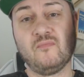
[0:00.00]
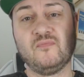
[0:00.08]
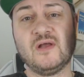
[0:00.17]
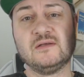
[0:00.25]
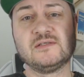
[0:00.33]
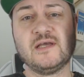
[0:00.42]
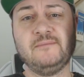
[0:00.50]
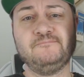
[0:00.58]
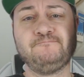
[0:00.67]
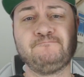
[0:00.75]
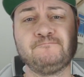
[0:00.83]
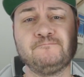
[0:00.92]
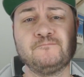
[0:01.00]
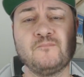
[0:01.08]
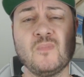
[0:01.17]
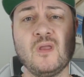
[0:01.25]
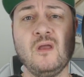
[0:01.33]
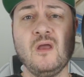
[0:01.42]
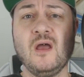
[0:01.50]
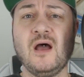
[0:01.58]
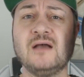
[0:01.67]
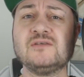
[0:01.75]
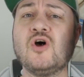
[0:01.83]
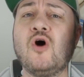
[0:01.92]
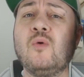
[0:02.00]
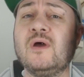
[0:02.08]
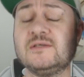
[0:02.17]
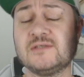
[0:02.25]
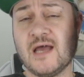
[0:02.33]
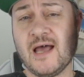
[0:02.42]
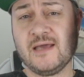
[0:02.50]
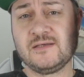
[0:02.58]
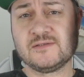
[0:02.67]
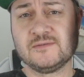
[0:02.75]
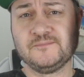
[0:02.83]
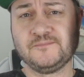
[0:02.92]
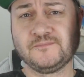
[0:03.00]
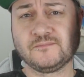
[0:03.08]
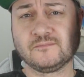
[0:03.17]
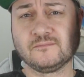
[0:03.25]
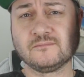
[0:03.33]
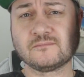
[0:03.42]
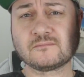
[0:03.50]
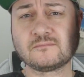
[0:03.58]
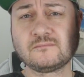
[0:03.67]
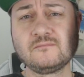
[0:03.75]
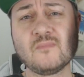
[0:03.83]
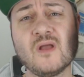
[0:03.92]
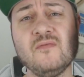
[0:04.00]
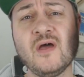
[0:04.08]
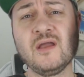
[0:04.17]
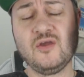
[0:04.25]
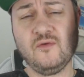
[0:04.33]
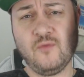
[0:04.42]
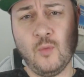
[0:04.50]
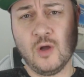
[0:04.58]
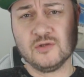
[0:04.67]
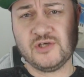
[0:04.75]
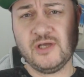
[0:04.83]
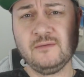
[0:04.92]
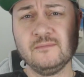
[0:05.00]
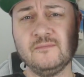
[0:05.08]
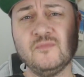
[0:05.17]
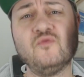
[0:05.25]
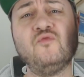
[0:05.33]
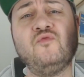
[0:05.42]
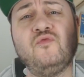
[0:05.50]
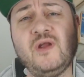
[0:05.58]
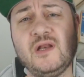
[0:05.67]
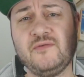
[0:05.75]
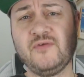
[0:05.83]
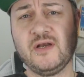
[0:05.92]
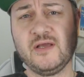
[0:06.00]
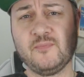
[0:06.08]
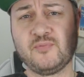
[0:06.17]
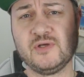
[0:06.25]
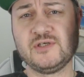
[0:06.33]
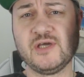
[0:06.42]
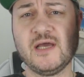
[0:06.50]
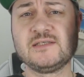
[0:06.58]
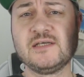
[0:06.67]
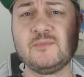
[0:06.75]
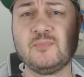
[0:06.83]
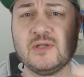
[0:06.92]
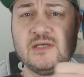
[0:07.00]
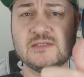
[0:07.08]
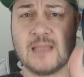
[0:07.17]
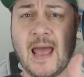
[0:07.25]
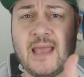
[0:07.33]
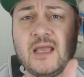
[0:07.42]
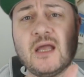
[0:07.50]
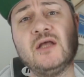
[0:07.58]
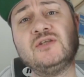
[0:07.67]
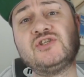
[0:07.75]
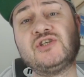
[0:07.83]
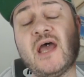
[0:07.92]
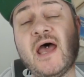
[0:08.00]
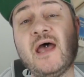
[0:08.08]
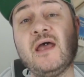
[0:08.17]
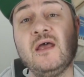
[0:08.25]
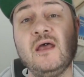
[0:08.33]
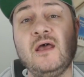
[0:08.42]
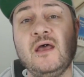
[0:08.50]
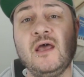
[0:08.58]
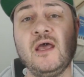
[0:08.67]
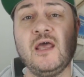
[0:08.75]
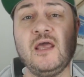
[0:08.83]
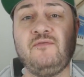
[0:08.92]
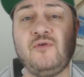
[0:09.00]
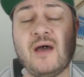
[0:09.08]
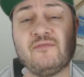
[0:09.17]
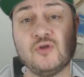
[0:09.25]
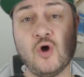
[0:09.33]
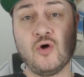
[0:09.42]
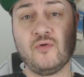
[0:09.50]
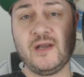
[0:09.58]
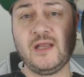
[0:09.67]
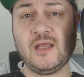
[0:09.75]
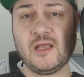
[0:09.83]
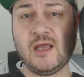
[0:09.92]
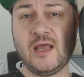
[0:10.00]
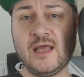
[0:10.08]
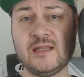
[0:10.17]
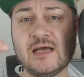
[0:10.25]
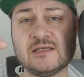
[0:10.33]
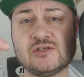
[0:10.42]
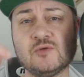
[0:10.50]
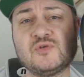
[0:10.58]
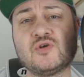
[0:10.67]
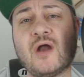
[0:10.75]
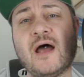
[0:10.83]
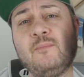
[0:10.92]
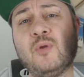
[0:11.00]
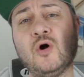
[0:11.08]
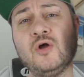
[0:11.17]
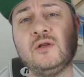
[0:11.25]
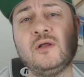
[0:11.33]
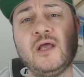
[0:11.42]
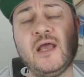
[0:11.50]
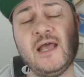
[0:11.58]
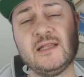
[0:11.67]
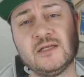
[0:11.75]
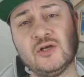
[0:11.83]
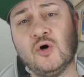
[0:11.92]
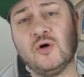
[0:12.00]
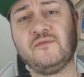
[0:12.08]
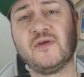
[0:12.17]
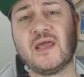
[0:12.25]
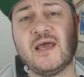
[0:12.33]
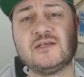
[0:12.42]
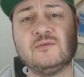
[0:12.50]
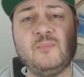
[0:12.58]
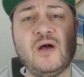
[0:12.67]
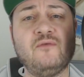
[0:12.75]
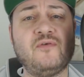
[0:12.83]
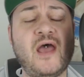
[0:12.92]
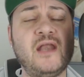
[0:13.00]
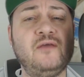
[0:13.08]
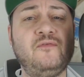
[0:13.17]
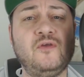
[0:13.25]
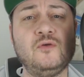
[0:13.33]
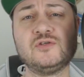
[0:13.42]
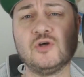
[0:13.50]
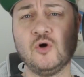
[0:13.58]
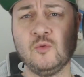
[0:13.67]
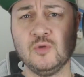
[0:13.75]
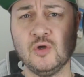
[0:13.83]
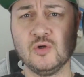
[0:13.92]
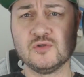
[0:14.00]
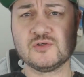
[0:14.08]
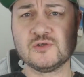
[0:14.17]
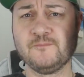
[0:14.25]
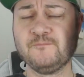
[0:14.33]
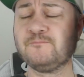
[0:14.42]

And that's it. As always, guys, thank you for watching. Really, really appreciate it. Please like and share. If you haven't already, hit that subscribe button. Hit the notification bell for any future uploads.